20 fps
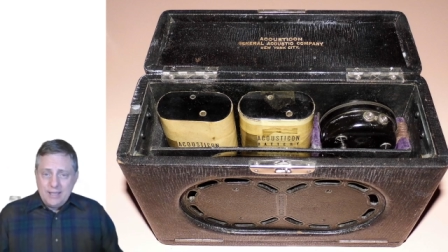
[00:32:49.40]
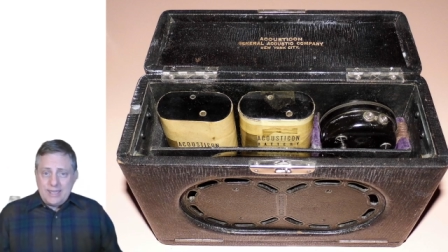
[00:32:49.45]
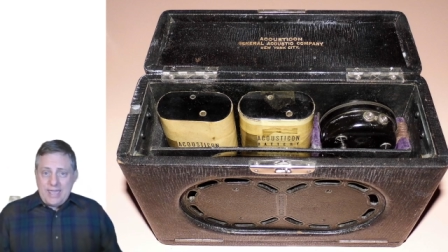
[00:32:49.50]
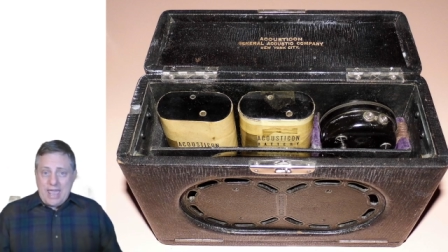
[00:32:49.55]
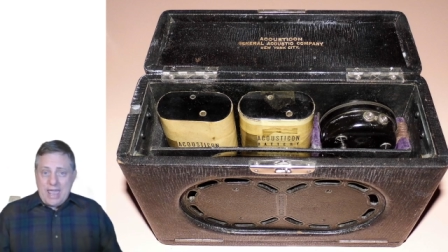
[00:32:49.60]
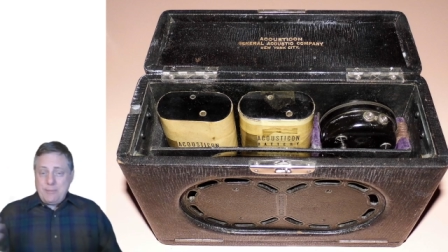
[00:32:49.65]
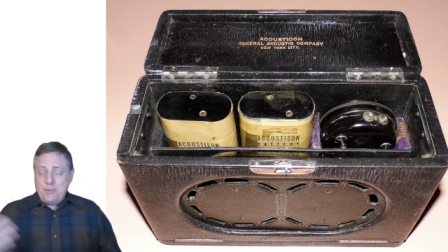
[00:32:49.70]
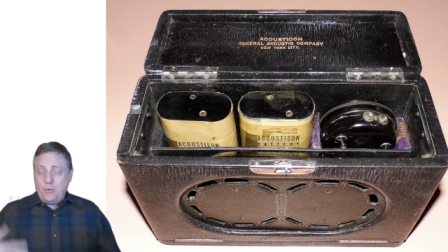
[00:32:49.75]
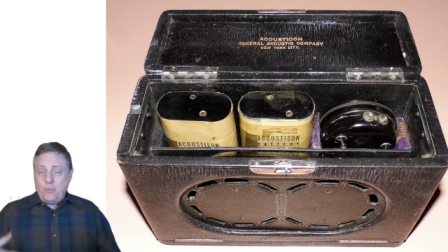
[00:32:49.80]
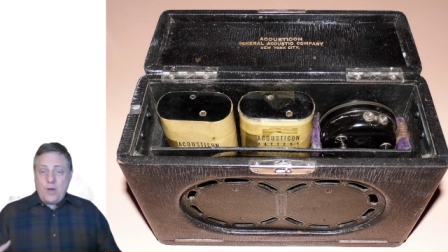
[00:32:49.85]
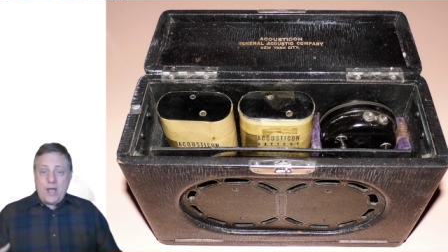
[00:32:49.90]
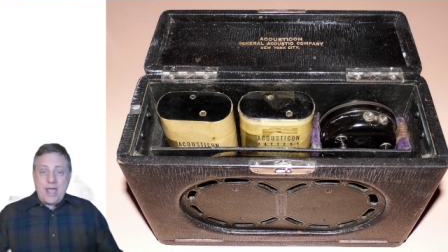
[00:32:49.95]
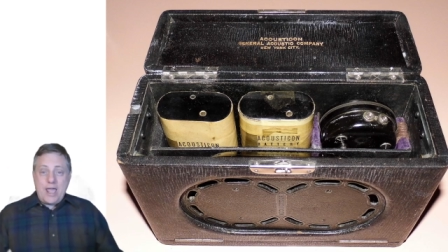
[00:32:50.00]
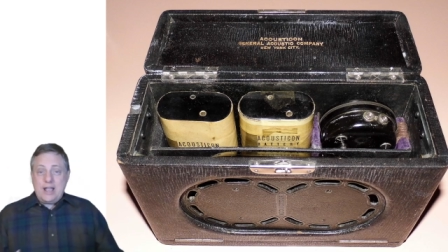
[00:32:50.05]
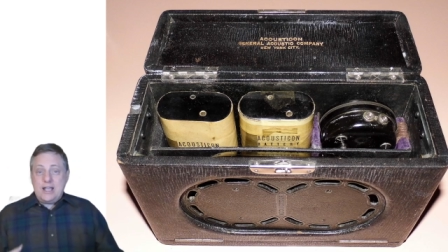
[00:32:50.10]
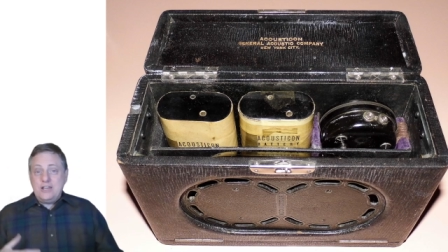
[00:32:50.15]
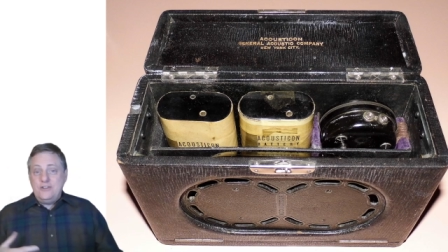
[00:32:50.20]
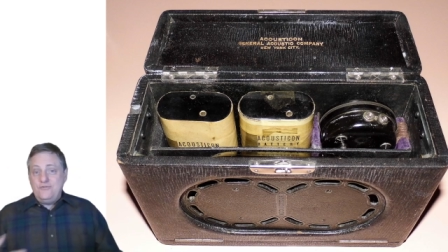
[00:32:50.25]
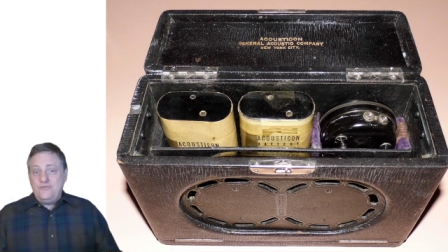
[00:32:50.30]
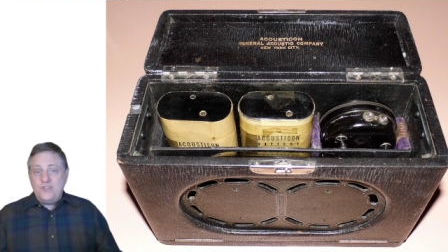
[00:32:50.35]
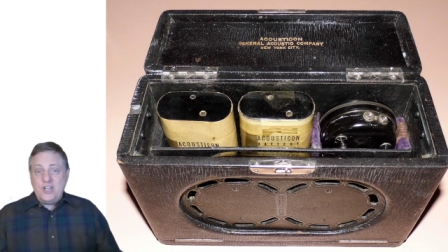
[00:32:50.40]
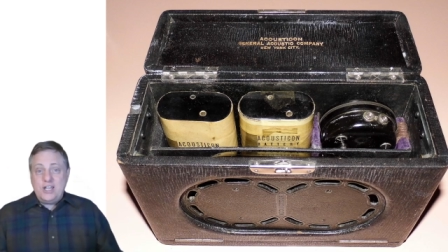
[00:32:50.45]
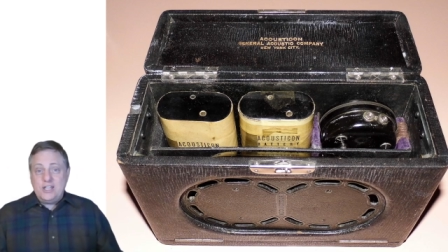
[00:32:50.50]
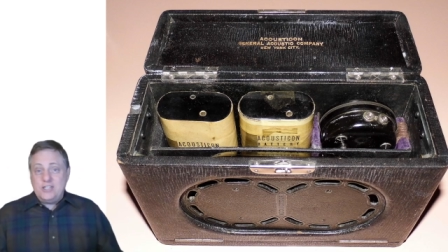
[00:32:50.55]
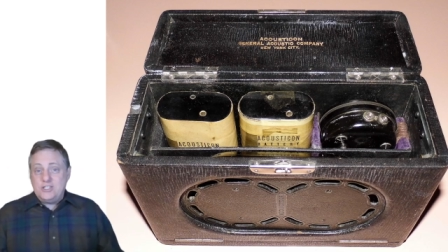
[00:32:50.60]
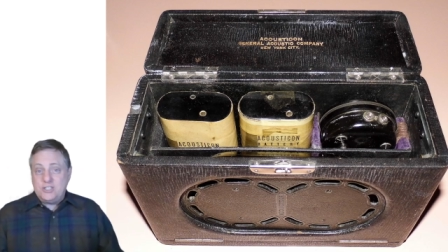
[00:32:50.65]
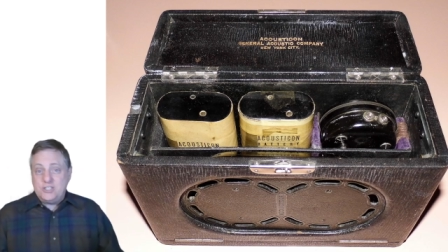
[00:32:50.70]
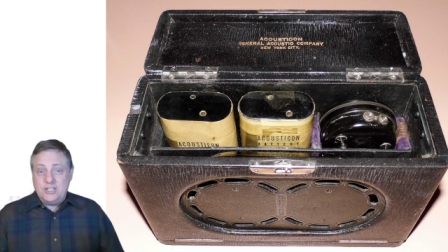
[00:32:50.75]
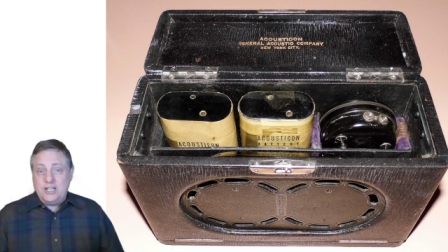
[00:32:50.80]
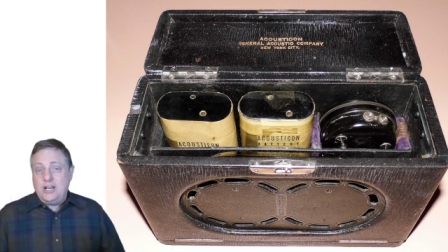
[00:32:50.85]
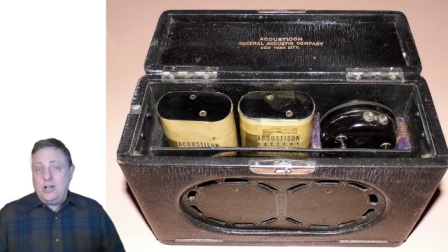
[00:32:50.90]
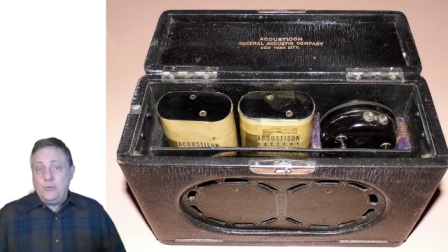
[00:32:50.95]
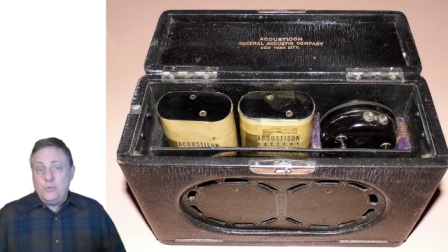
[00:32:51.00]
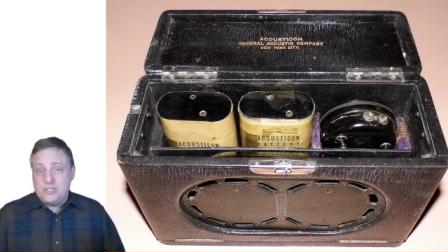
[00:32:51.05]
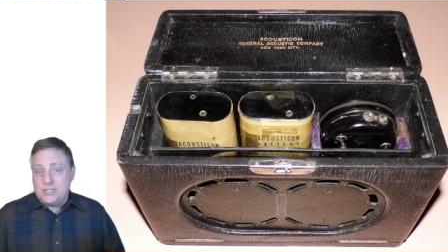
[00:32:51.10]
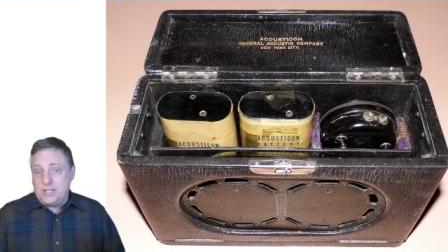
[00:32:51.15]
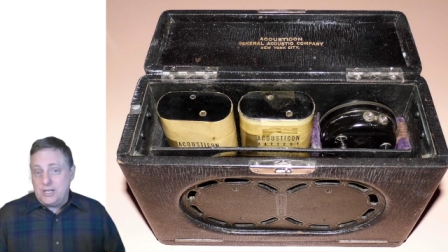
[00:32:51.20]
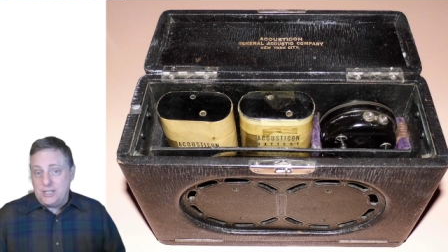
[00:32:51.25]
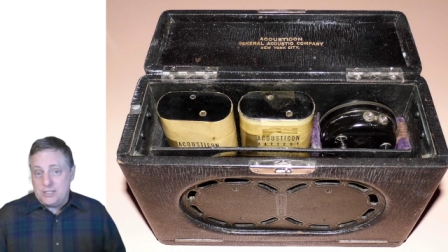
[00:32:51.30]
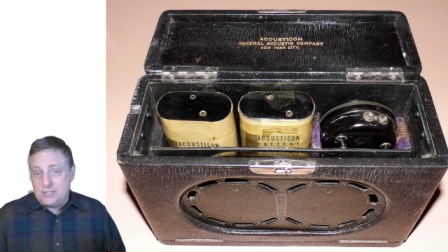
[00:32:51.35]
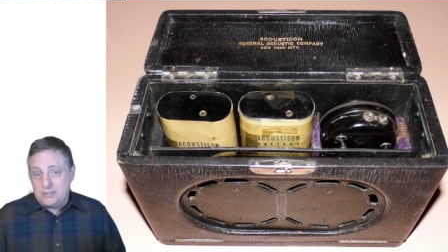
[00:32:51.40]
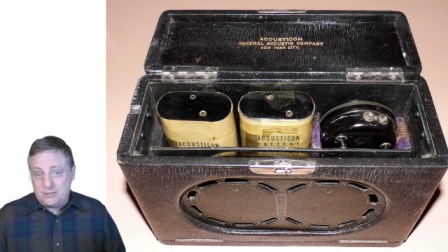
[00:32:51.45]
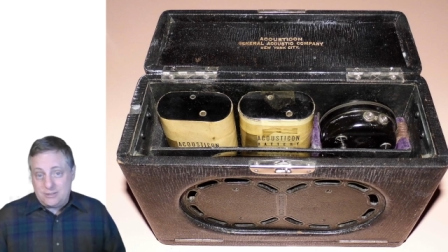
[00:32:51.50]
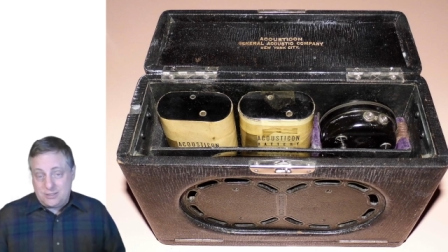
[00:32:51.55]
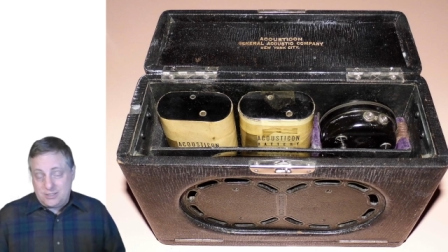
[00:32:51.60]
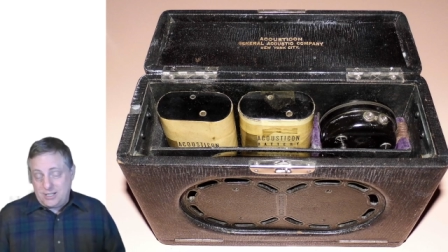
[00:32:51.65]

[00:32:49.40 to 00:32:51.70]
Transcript: came away convinced Stielow was innocent.